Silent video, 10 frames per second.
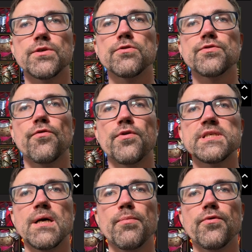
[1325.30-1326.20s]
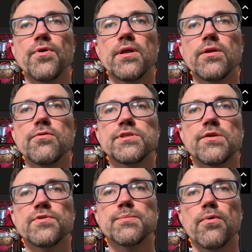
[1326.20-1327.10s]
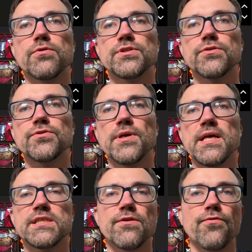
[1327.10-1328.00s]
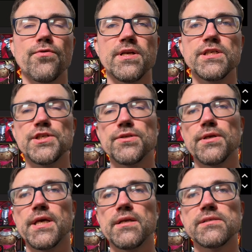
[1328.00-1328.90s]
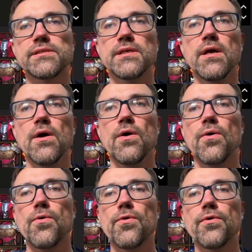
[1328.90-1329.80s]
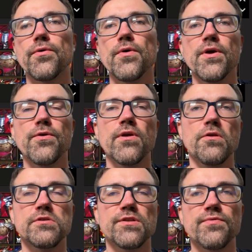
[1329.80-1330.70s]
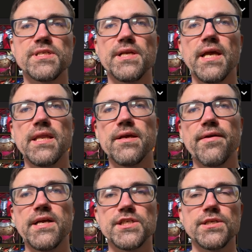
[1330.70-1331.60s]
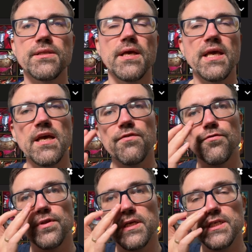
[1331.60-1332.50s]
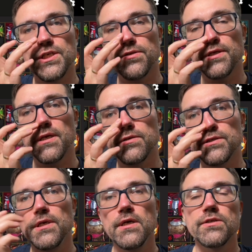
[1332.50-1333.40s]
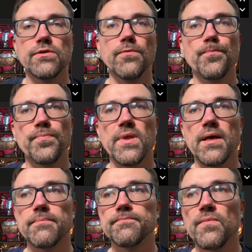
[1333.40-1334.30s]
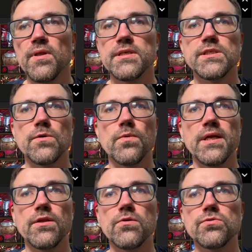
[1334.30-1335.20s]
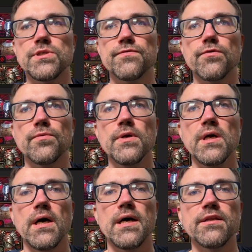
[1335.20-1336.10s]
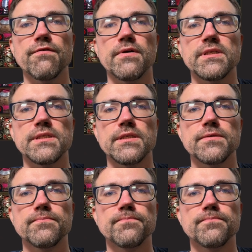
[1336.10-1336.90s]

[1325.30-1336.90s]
useful. For example, you can use it with Bolster together for additional heals, or you can use it with Regeneration again for the additional heals. So yeah, it's quite useful artifact sets.